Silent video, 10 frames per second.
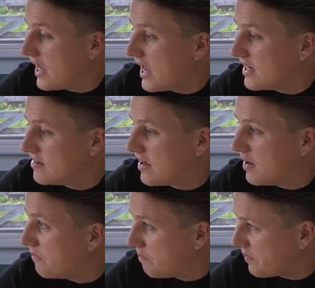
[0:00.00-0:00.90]
And
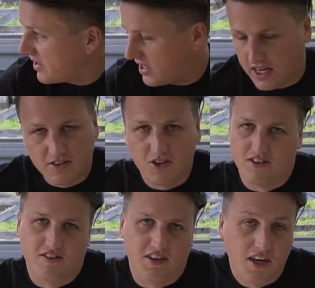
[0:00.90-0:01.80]
yeah, as you
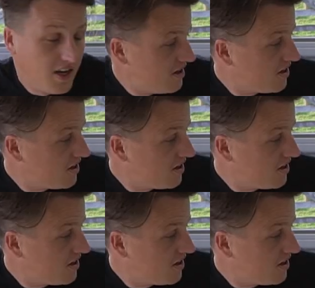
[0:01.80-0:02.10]
can see,